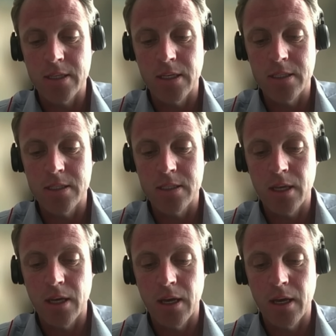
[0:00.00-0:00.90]
is
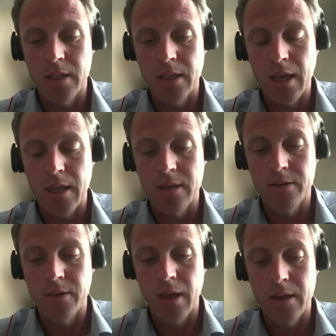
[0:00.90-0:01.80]
the
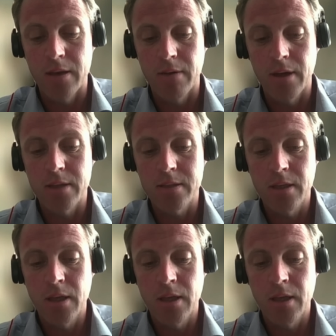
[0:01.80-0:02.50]
end of it.